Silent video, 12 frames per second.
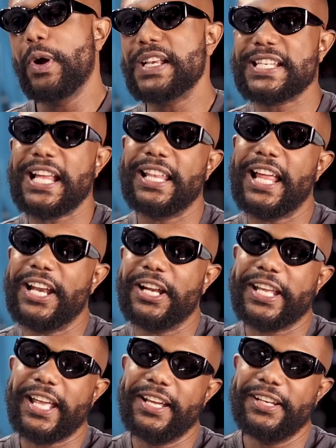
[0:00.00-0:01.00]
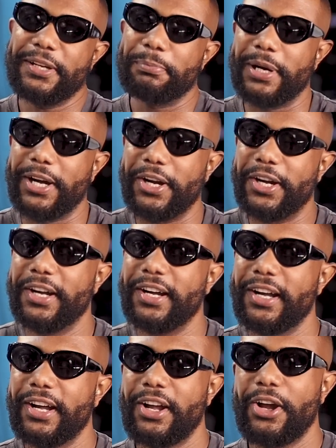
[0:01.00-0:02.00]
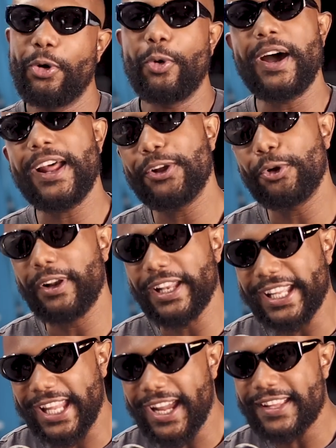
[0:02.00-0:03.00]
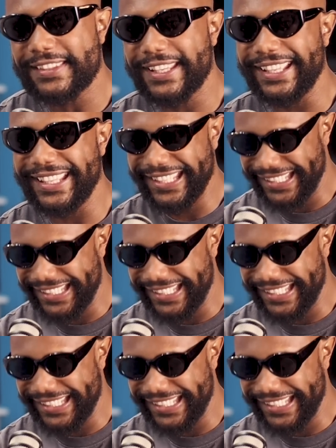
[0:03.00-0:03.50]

What's that line again about? the only cat.